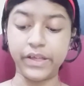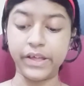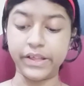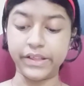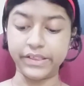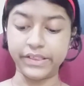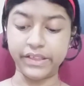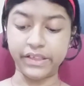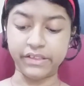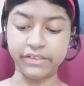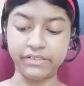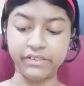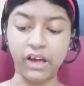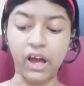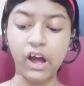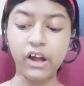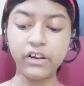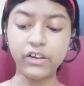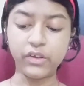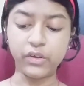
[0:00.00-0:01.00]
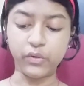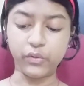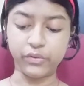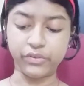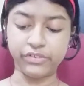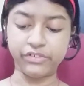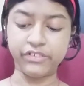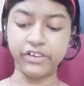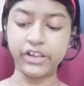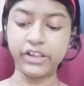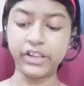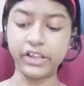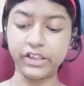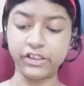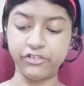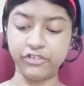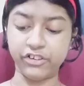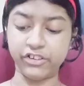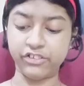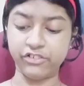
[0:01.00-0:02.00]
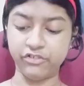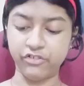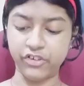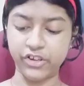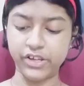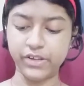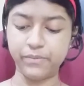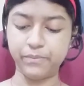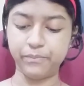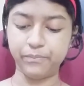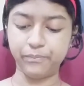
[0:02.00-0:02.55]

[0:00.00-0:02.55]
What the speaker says: These are used in industry.